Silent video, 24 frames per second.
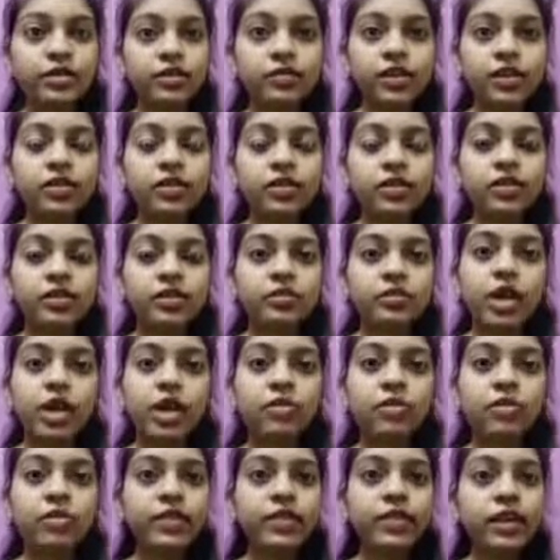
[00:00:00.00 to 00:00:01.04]
waste.
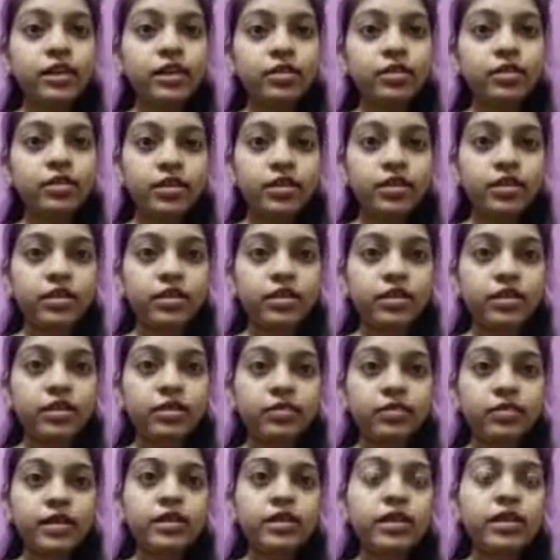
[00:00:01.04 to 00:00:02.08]
Biomedical waste
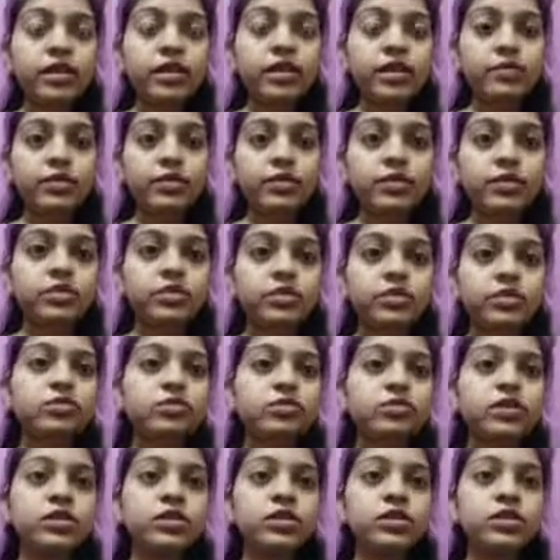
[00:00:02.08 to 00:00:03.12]
treatment refers to the
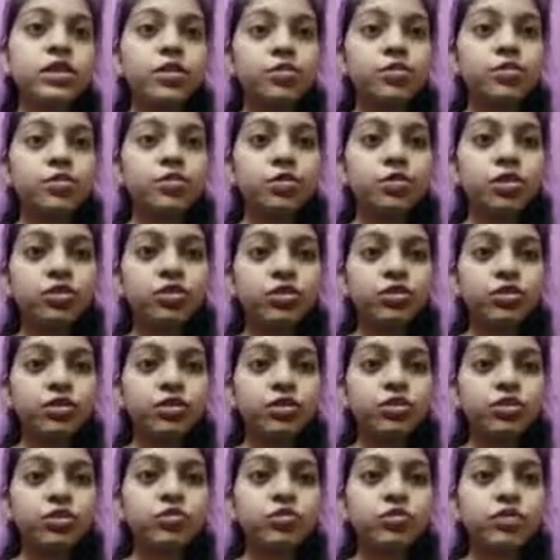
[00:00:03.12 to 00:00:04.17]
producers
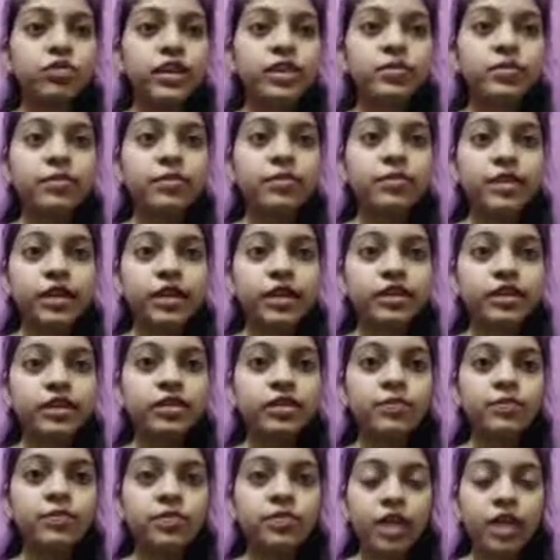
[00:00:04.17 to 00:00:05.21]
to eliminate the
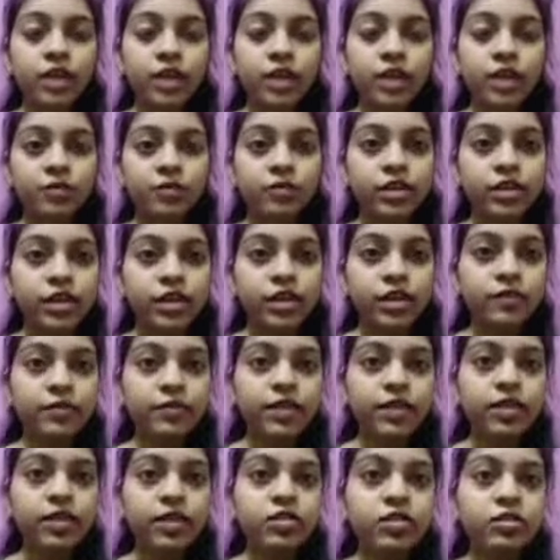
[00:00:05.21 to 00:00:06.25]
harmful effects
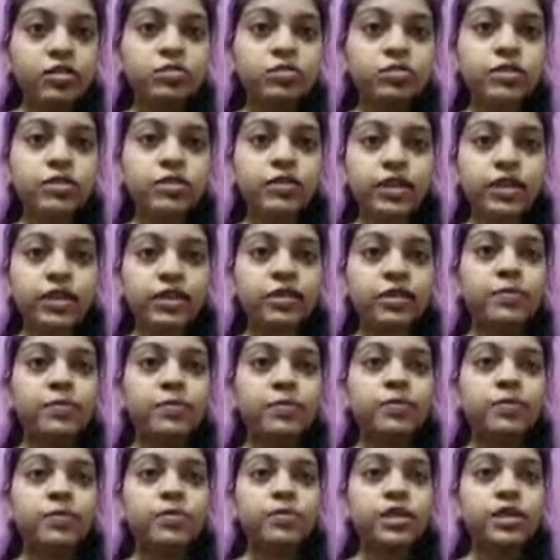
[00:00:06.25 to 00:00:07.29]
of the waste.
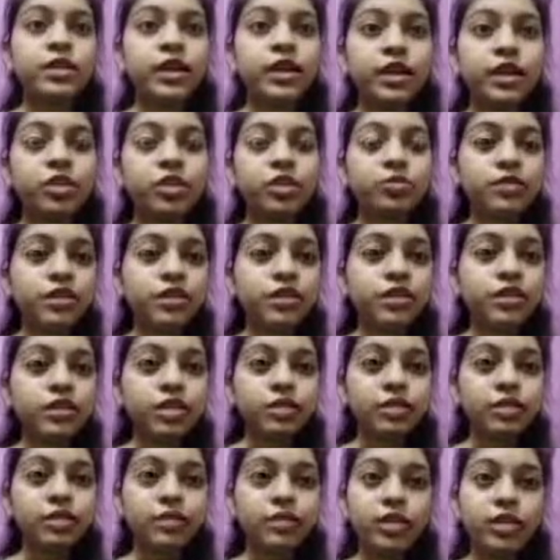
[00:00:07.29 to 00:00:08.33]
There are numerous
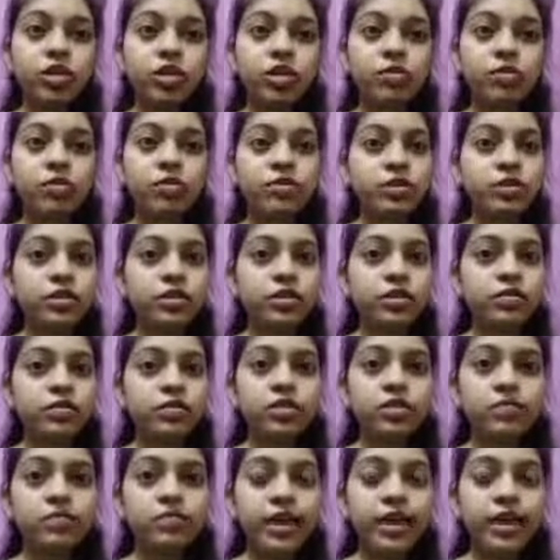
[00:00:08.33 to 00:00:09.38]
treatment options which
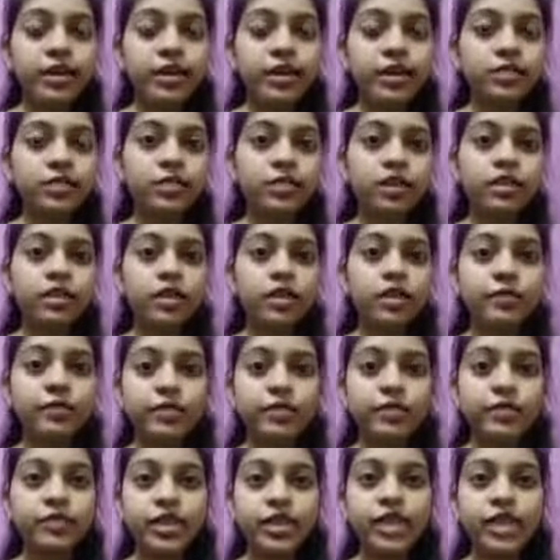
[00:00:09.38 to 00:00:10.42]
maximize safety
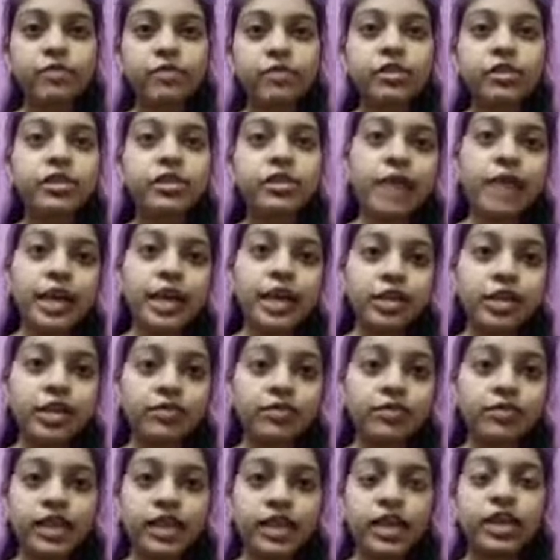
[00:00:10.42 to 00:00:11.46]
during the management
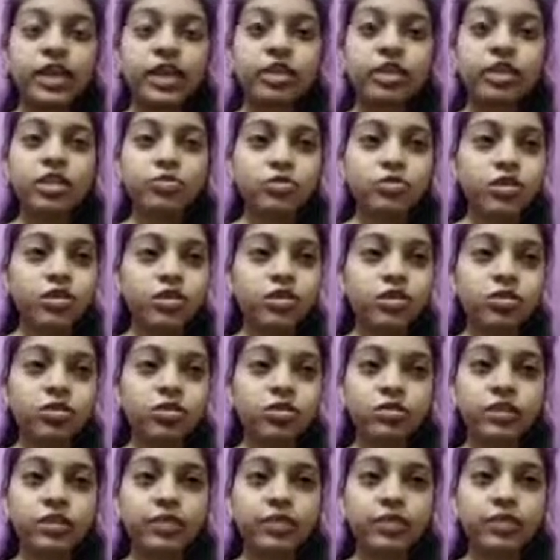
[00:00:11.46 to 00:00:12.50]
and disposal of the
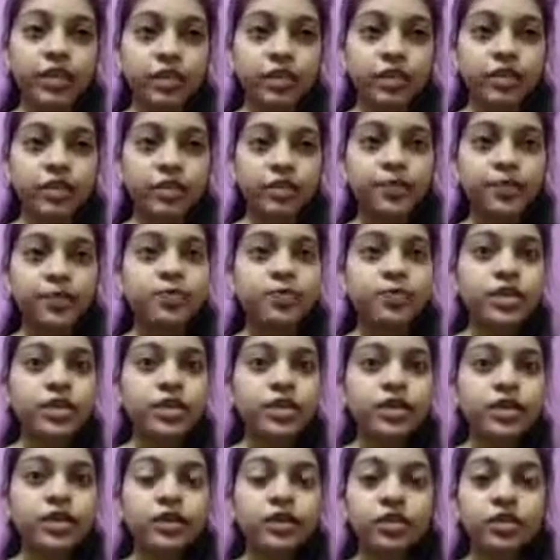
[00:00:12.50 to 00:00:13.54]
waste. It
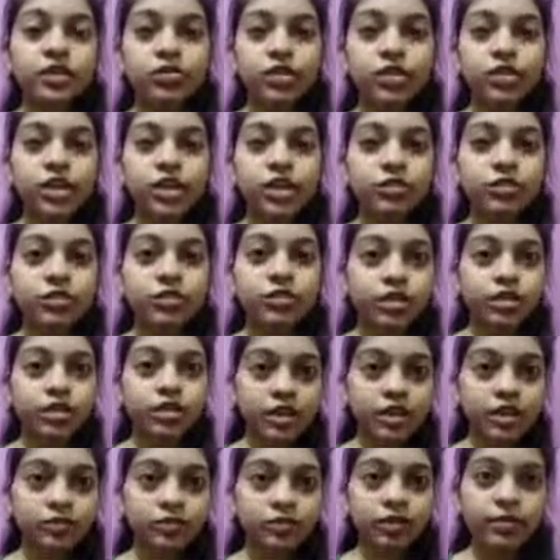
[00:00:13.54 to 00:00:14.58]
also reduces
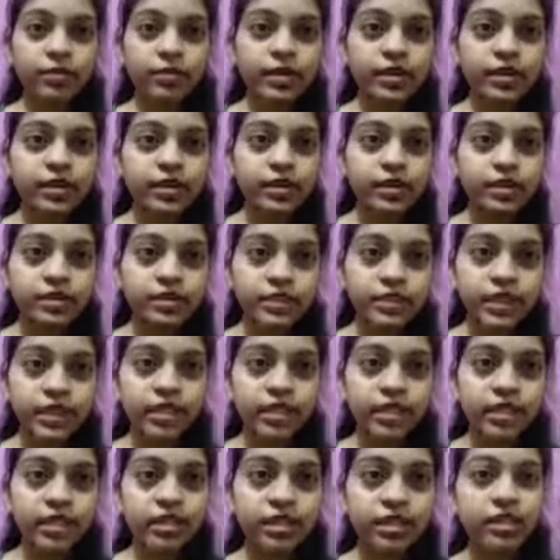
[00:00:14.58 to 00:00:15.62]
environmental hazards.
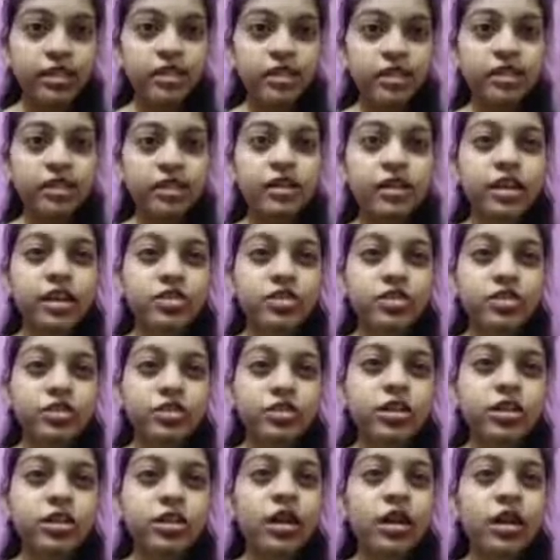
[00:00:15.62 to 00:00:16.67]
Incineration,
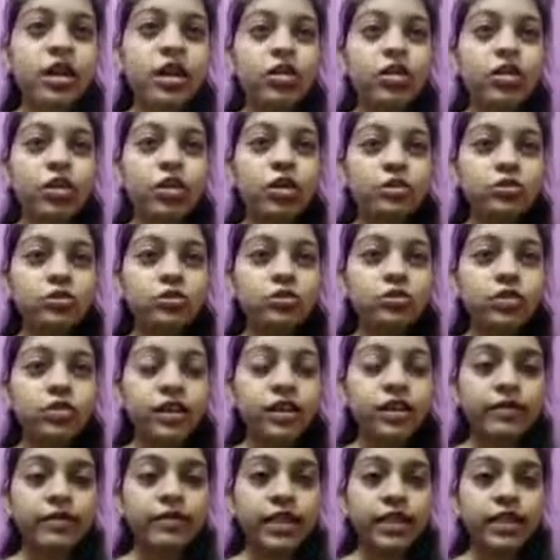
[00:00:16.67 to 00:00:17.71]

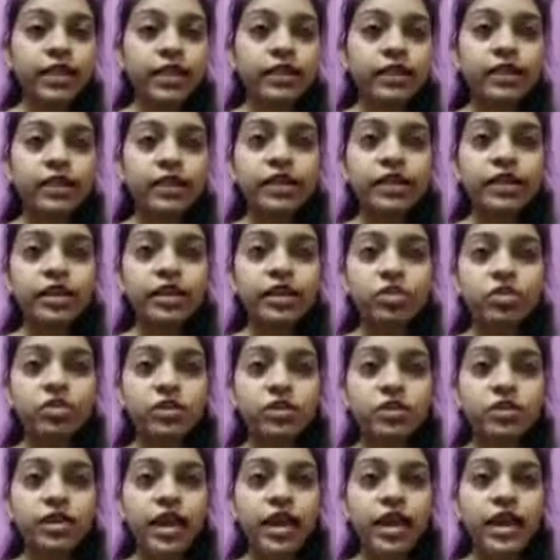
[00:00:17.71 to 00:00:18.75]
autoclaving, irradiation,
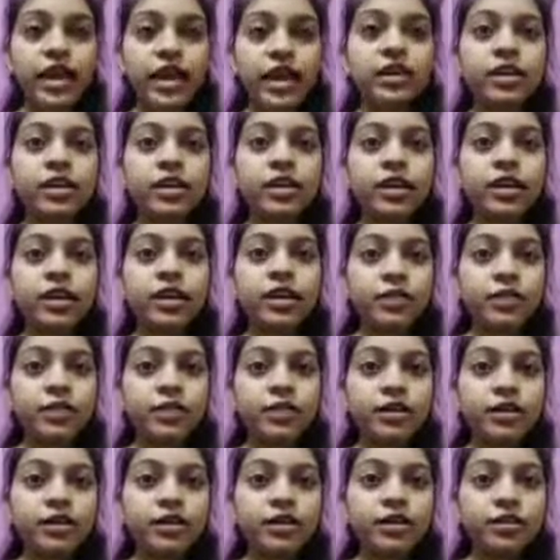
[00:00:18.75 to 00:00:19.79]
and
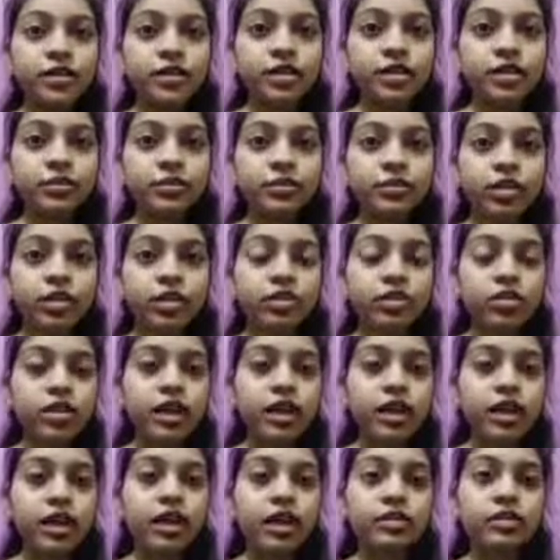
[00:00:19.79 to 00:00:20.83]
chemical treatments
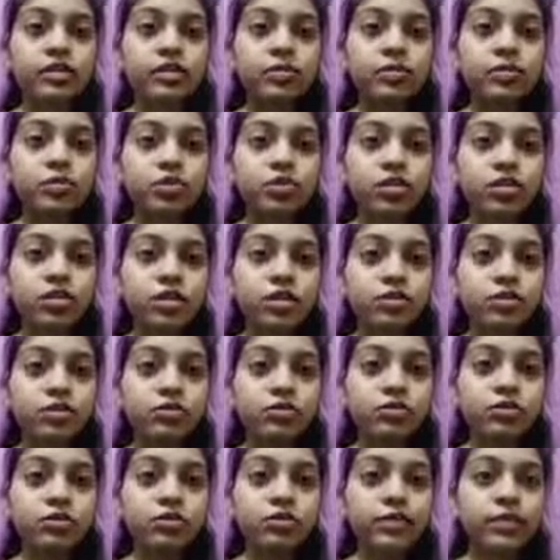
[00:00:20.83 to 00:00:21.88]
are the most used
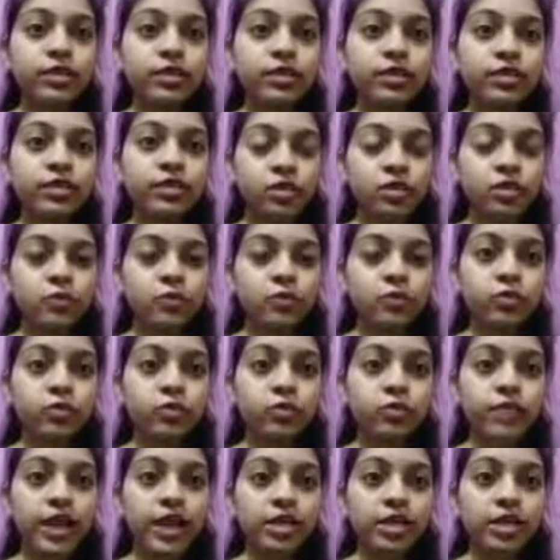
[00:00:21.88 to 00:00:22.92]
methods for
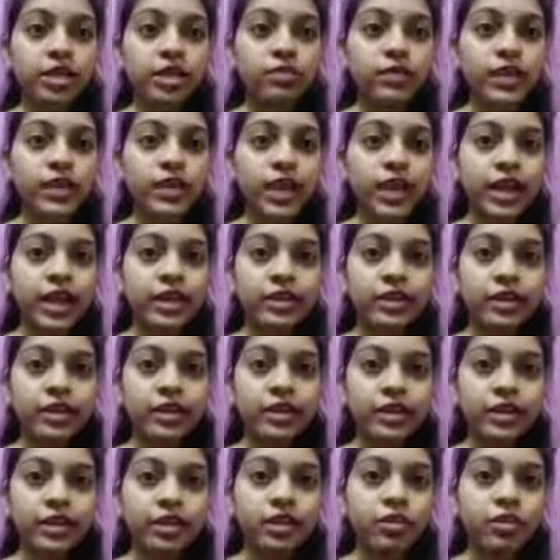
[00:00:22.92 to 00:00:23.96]
management and
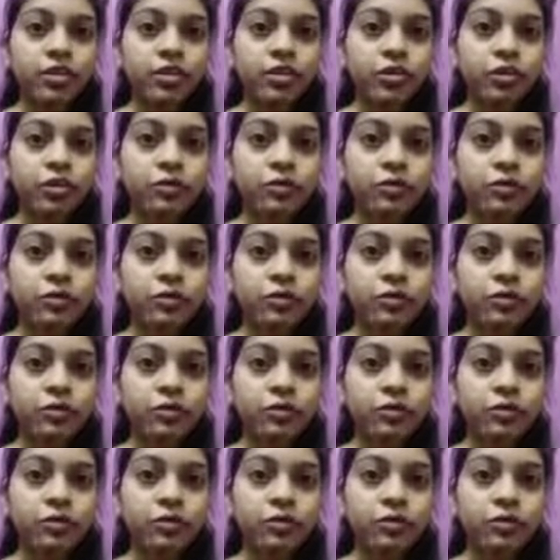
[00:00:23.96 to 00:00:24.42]
cleansing of